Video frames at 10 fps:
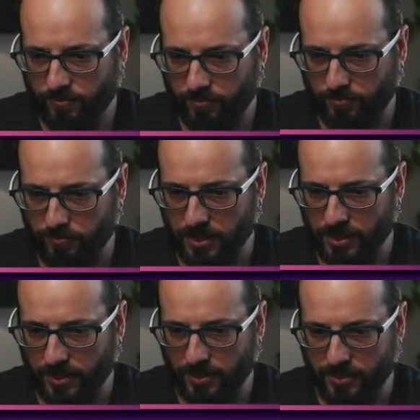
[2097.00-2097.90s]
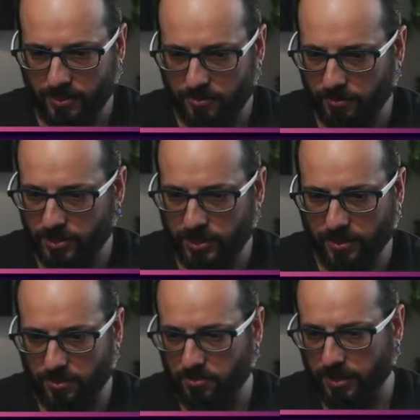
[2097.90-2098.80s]
Missing details recheck.
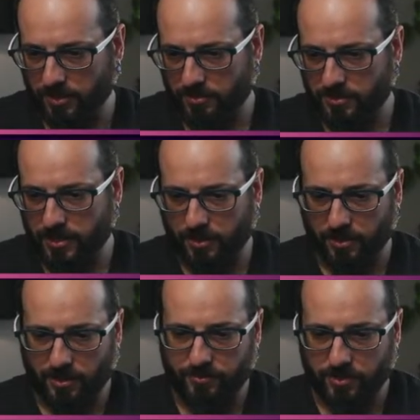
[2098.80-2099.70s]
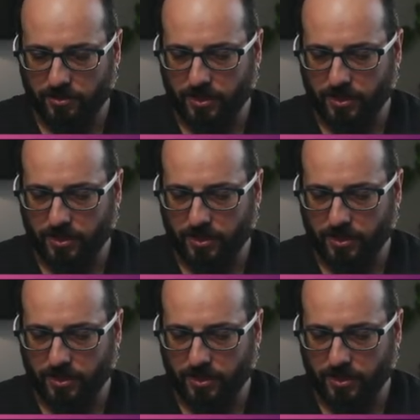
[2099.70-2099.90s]
Okay, there's nothing left. Okay,